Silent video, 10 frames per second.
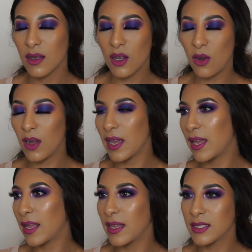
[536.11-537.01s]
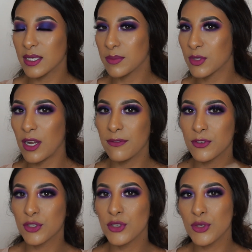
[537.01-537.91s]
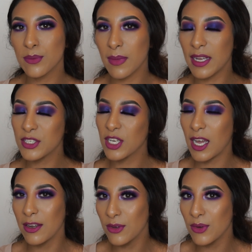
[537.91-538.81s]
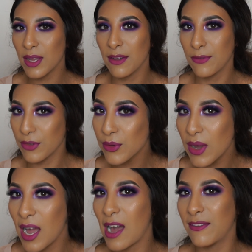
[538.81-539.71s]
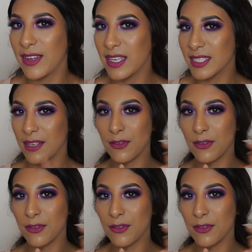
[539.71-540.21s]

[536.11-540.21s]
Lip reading: Go ahead and subscribe to my channel if you haven't.